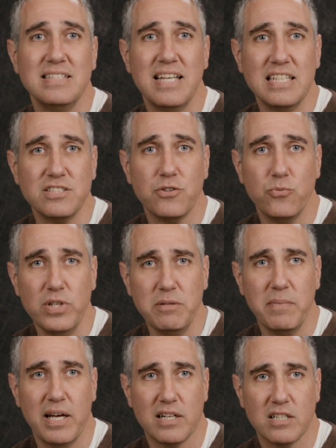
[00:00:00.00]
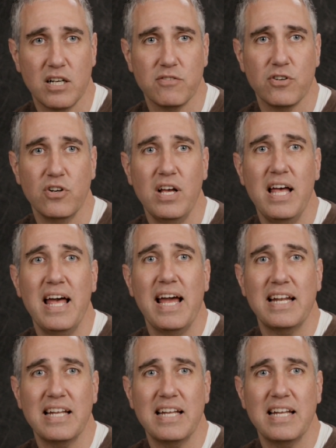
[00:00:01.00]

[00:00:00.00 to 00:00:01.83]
Test 3 may uncover a